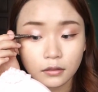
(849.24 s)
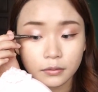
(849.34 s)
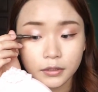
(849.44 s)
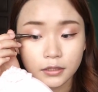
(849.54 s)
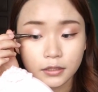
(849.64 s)

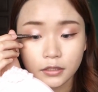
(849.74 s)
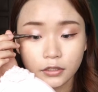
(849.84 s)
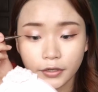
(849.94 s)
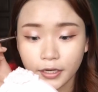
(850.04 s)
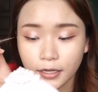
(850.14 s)
I'm just gonna
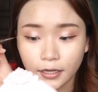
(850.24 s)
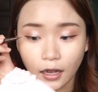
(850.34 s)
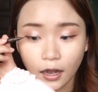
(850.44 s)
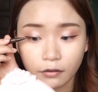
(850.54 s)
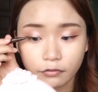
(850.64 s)
create like a
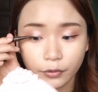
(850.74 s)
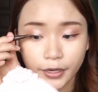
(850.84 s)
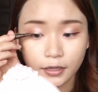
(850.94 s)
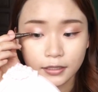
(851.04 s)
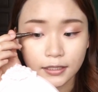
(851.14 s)
half
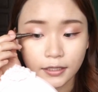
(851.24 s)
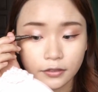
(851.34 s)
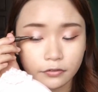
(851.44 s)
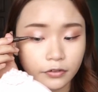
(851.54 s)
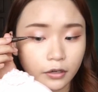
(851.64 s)
wing
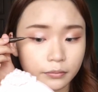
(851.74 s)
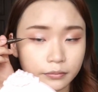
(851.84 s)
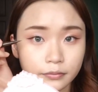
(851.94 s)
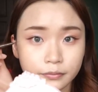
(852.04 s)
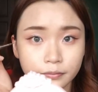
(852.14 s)
starting from
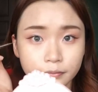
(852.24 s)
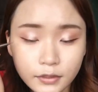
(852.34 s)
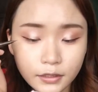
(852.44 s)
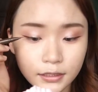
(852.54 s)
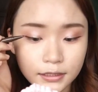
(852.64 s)

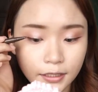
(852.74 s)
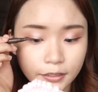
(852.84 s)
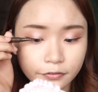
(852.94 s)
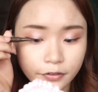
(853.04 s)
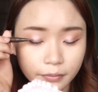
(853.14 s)

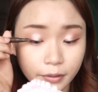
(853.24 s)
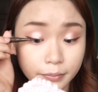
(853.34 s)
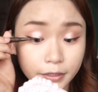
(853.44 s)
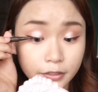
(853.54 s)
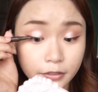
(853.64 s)
the
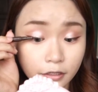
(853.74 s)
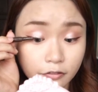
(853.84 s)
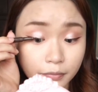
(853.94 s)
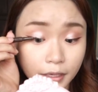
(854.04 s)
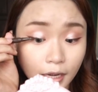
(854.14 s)
middle
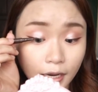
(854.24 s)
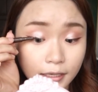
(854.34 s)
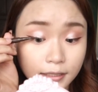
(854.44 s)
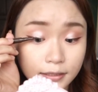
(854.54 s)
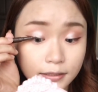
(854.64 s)
of my
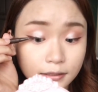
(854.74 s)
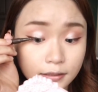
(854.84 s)
eyelid.